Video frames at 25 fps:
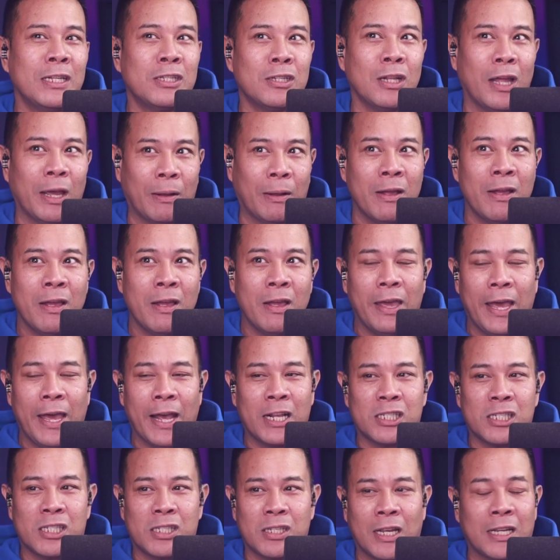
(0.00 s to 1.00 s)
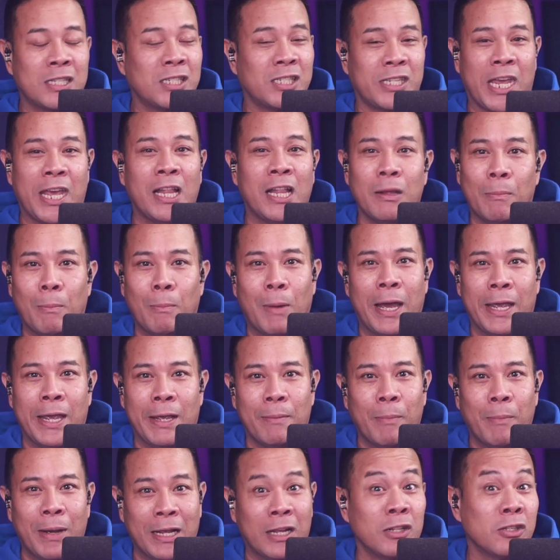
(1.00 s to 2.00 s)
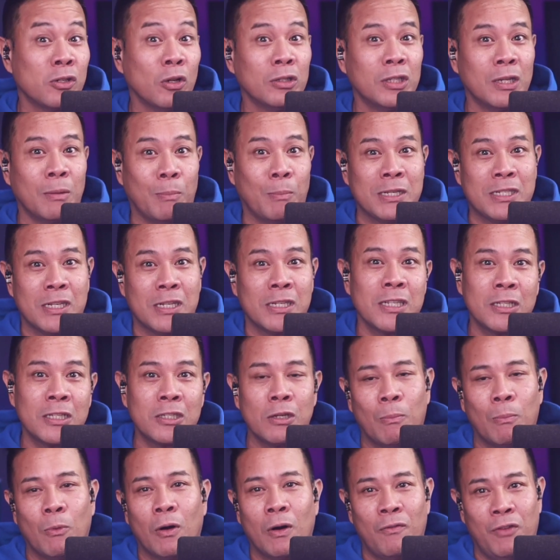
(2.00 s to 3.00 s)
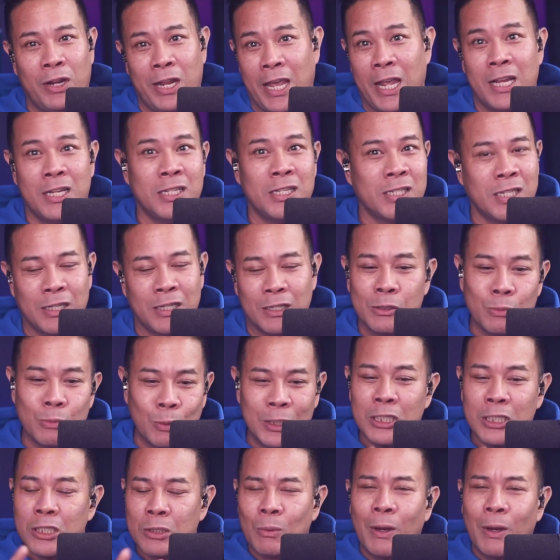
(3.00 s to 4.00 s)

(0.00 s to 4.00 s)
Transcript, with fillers: like scaling my my consulting business into more of an agencies, which is why